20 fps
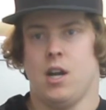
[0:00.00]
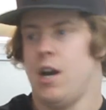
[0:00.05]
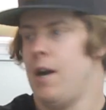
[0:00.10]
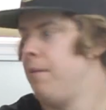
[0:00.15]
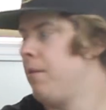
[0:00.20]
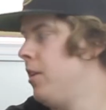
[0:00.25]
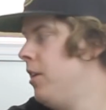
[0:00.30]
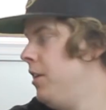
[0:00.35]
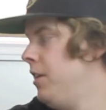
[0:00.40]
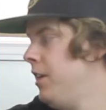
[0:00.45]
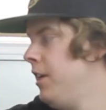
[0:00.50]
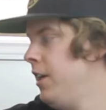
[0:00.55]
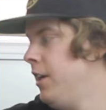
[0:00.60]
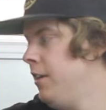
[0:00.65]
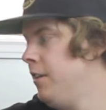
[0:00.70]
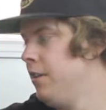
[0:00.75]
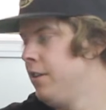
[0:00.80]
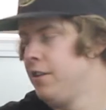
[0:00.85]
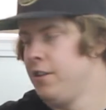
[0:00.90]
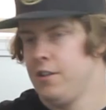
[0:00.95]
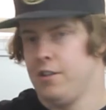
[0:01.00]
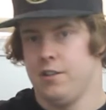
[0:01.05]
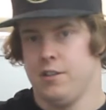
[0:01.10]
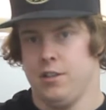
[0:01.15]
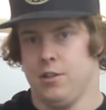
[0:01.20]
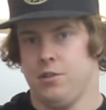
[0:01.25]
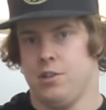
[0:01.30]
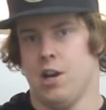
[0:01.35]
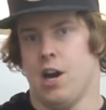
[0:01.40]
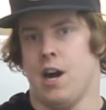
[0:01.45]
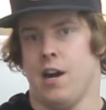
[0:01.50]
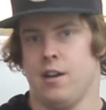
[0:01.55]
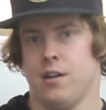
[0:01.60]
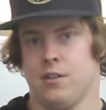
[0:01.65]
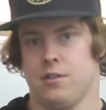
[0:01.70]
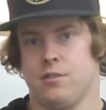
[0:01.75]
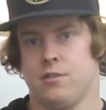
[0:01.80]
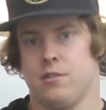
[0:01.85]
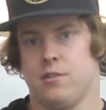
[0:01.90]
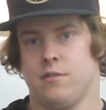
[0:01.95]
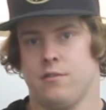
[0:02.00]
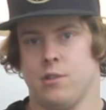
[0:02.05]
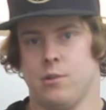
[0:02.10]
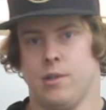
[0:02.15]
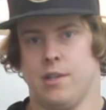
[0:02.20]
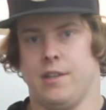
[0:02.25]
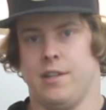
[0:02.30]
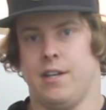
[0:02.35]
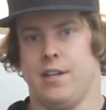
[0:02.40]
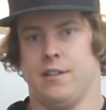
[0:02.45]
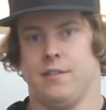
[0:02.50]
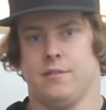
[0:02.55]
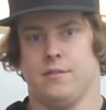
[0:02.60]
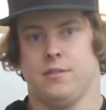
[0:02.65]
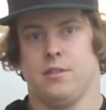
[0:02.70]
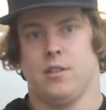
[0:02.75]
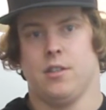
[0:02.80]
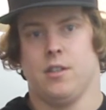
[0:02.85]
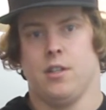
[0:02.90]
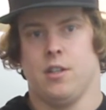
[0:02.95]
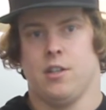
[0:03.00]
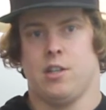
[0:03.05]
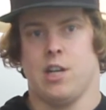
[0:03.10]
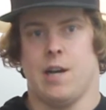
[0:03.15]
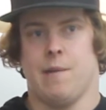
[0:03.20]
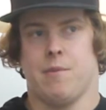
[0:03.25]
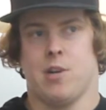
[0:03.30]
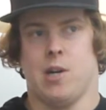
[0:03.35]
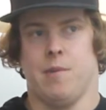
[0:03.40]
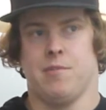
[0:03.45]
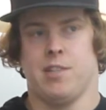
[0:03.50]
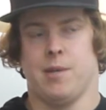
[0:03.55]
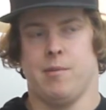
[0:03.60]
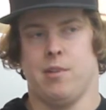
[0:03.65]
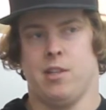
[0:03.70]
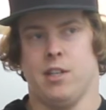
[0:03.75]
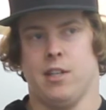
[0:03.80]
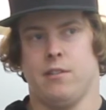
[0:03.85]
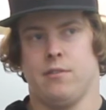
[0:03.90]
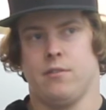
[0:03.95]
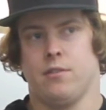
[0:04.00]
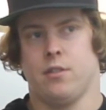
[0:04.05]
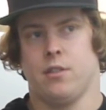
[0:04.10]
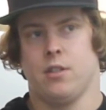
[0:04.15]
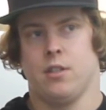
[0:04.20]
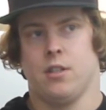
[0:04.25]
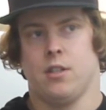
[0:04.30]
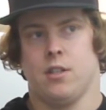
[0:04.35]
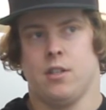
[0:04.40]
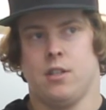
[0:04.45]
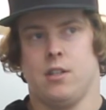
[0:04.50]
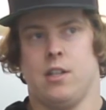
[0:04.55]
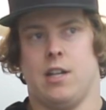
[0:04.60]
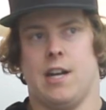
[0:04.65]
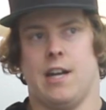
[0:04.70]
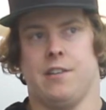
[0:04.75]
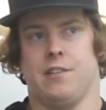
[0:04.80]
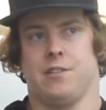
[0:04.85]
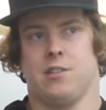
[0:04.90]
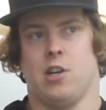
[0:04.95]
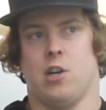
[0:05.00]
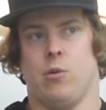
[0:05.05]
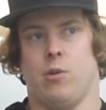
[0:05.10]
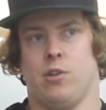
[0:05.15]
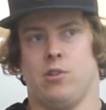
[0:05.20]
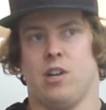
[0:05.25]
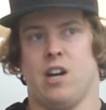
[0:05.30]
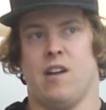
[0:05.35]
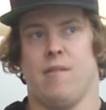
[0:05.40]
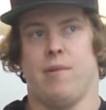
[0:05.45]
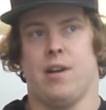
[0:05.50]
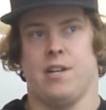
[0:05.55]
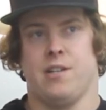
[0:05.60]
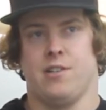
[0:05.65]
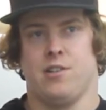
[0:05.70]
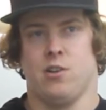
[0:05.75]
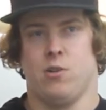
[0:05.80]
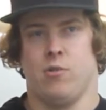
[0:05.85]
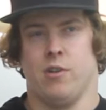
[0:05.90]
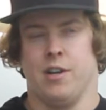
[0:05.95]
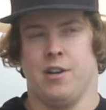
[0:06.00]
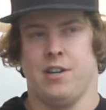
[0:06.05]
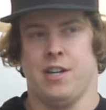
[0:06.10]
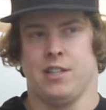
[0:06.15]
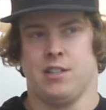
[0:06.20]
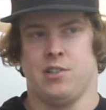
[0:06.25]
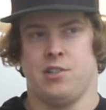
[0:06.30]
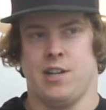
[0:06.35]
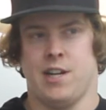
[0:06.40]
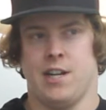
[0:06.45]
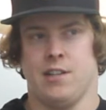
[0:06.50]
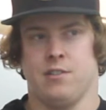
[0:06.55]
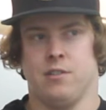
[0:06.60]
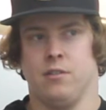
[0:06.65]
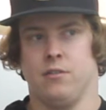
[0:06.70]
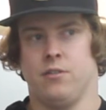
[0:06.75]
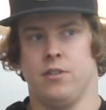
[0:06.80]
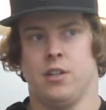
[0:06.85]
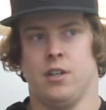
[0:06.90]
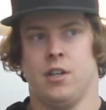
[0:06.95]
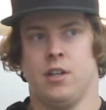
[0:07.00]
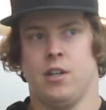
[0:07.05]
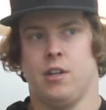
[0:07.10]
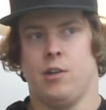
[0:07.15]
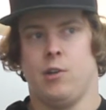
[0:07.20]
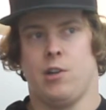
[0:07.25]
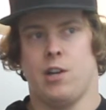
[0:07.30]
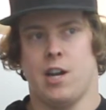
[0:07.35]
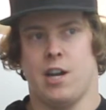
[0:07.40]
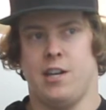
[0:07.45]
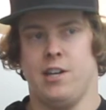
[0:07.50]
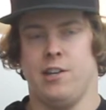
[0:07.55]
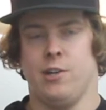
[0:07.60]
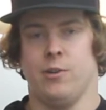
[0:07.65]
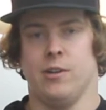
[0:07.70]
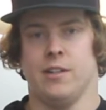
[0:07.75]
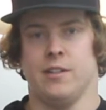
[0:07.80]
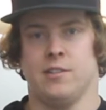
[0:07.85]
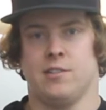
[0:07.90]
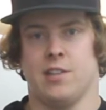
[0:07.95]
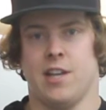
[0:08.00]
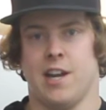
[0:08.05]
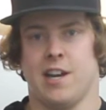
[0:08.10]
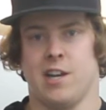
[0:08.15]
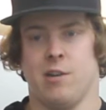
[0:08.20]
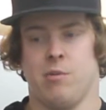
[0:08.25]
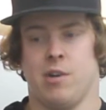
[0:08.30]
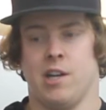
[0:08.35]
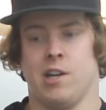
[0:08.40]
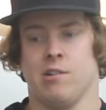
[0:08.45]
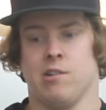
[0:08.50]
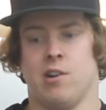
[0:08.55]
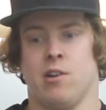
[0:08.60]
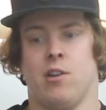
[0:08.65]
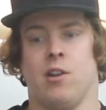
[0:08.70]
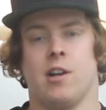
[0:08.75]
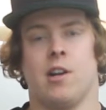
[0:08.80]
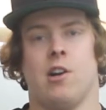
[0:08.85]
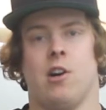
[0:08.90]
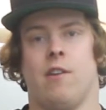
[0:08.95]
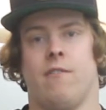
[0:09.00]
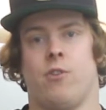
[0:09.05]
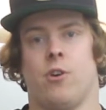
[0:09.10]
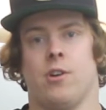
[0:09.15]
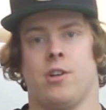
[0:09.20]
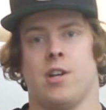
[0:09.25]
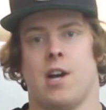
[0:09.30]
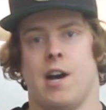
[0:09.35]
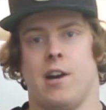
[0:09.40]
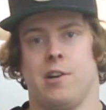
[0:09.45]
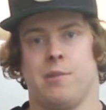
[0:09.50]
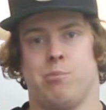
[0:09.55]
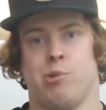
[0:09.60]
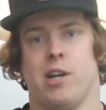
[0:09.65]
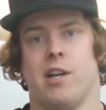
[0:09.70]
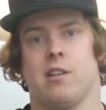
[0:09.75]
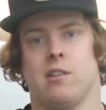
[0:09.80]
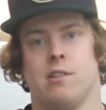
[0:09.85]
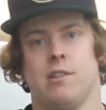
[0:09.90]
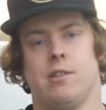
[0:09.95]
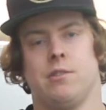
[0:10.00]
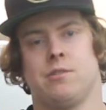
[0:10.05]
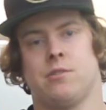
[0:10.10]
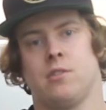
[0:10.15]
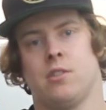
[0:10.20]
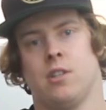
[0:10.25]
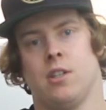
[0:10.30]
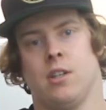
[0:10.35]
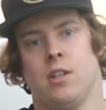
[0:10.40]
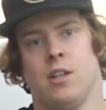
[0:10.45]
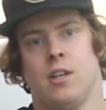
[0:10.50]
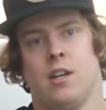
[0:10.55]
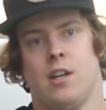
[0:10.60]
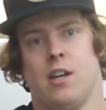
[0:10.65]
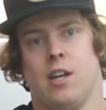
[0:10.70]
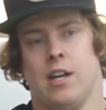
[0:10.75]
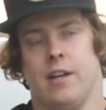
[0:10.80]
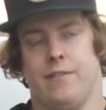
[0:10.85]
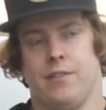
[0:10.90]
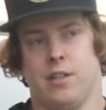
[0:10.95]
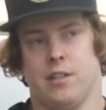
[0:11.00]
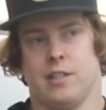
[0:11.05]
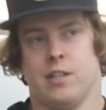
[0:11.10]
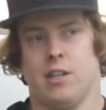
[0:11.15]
I'm gonna need new tires for when that time comes, I believe. As it's all-wheel drive, but I just don't want to take the chance of getting to it in second while you're rolling and all 4 tires break loose. I feel like